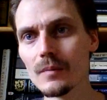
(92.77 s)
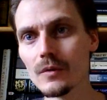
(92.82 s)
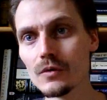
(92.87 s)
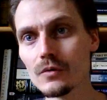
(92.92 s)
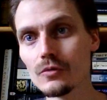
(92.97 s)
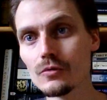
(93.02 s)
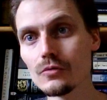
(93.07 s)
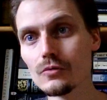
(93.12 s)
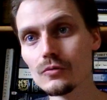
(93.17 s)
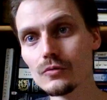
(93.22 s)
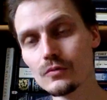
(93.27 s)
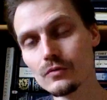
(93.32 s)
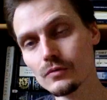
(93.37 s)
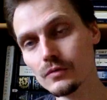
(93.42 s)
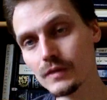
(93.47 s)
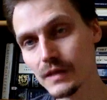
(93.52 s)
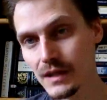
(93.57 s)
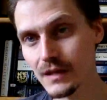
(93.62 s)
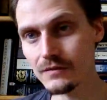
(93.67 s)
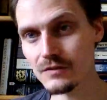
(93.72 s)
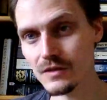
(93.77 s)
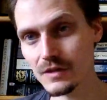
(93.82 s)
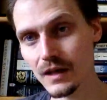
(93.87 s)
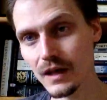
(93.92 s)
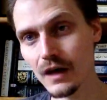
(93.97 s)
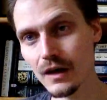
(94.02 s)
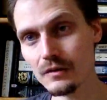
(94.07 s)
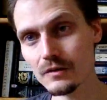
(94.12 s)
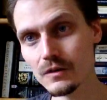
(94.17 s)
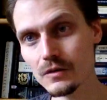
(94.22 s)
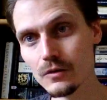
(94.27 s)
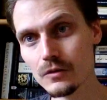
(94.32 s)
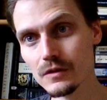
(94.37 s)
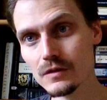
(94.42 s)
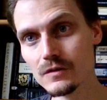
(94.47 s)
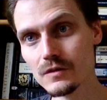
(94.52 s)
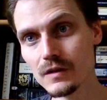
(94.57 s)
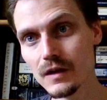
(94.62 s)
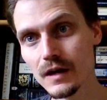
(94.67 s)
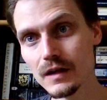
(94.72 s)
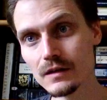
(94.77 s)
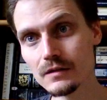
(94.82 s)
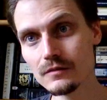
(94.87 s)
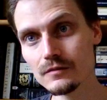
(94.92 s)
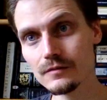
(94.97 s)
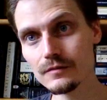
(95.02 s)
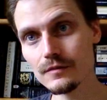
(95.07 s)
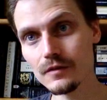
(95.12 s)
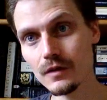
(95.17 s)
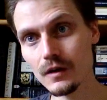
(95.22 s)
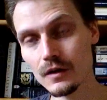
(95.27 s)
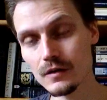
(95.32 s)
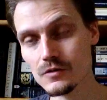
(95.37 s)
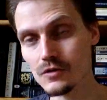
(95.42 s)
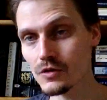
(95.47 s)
Who leaves town in order to kind of